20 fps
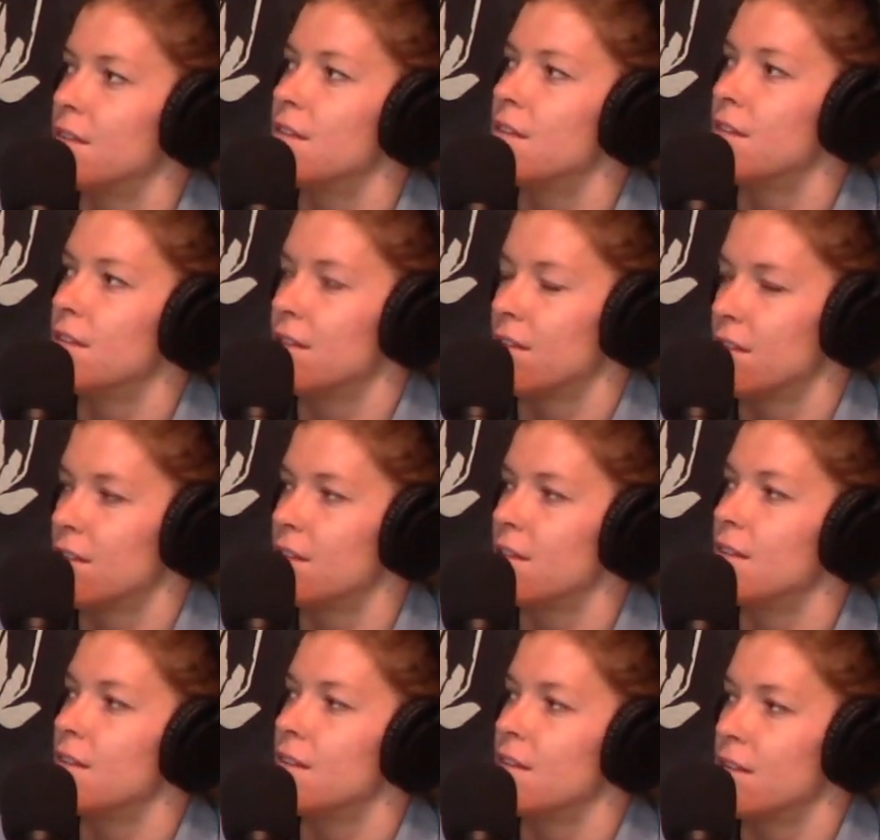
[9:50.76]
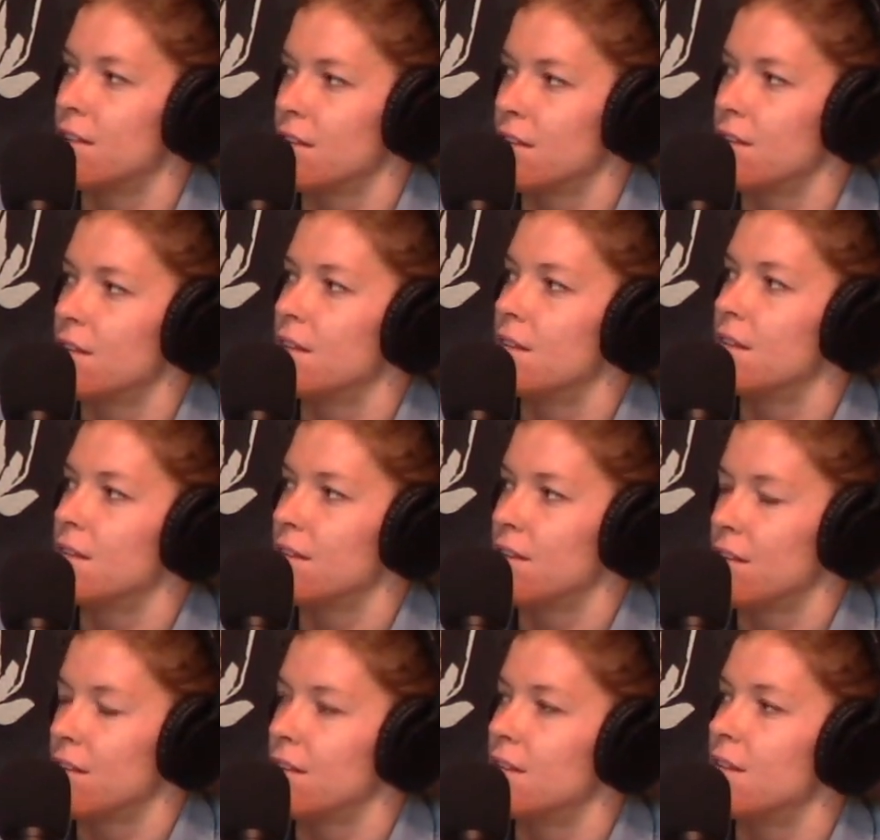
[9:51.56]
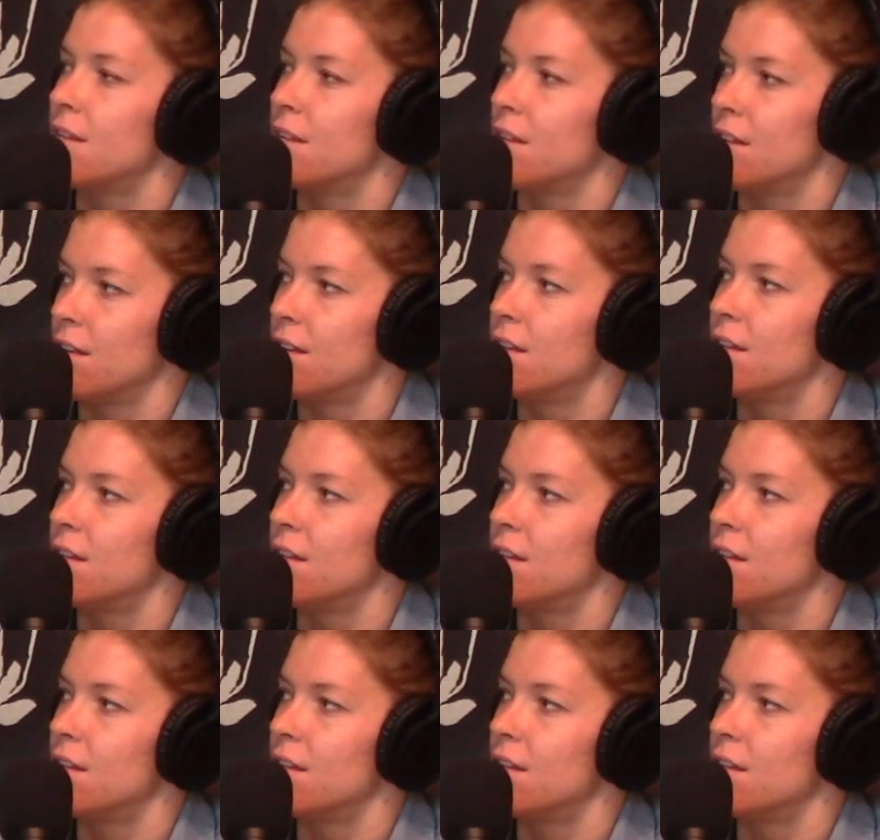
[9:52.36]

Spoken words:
they can just work out fully and